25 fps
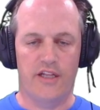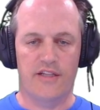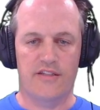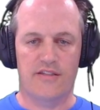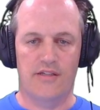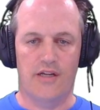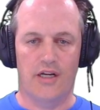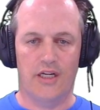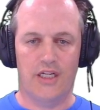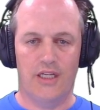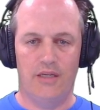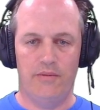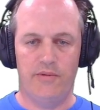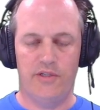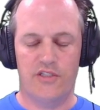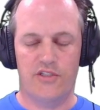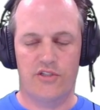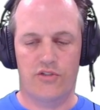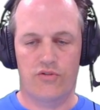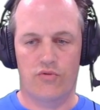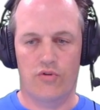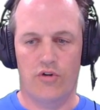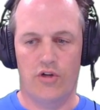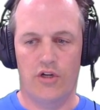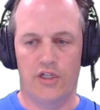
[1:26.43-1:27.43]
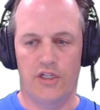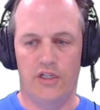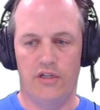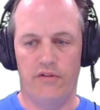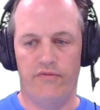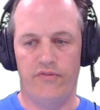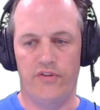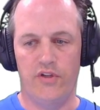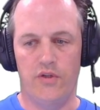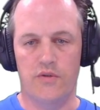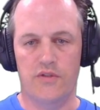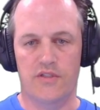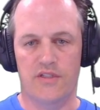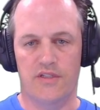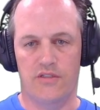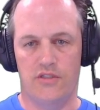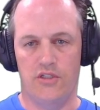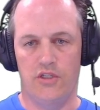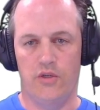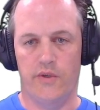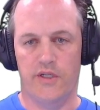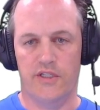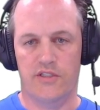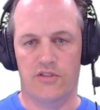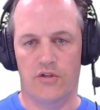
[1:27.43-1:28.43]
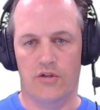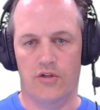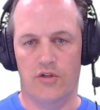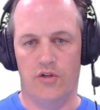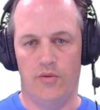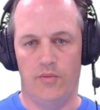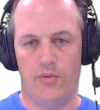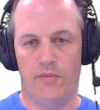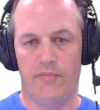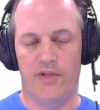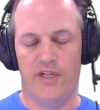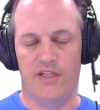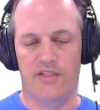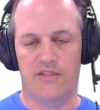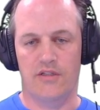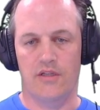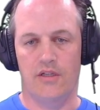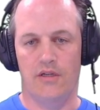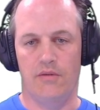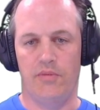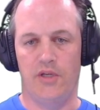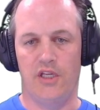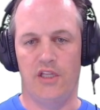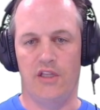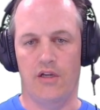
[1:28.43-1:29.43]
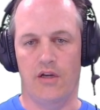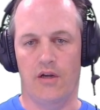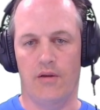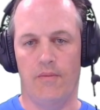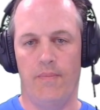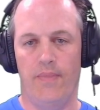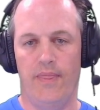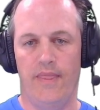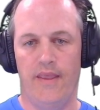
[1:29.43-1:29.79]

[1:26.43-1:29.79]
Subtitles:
It's not going to be as strong and diffuse as Ewing sarcoma, but it's going to be there.